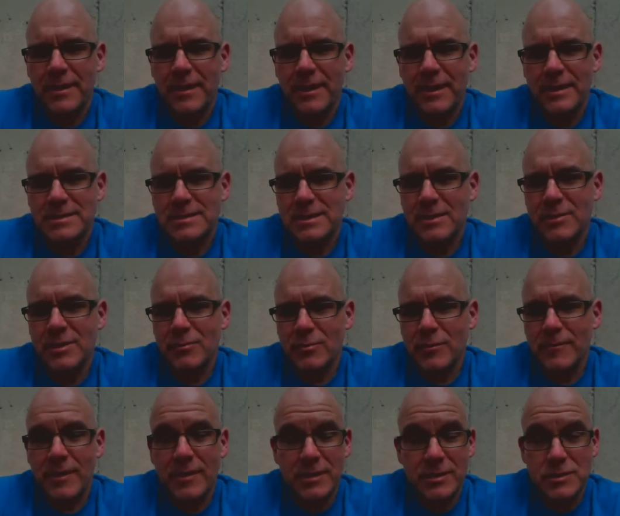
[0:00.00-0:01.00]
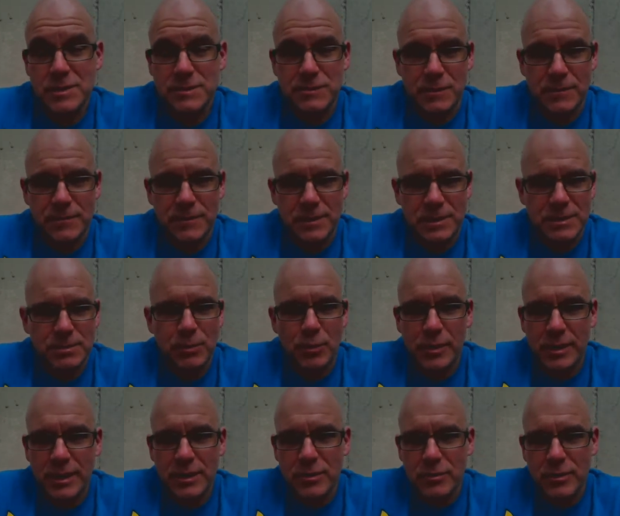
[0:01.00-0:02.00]
and some of them are very useful for
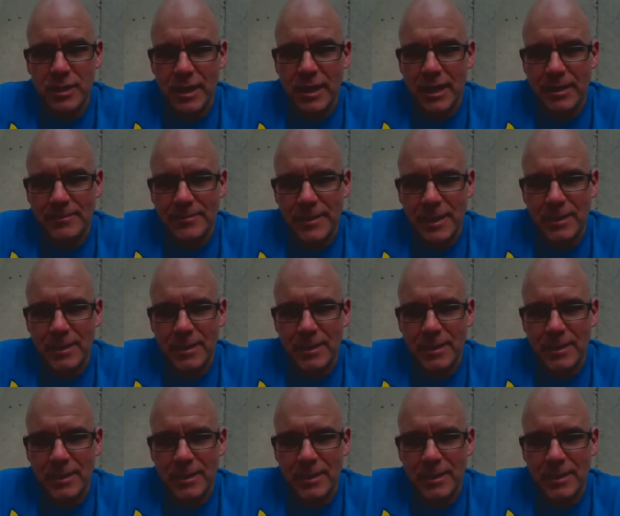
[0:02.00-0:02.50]
exploring a new game.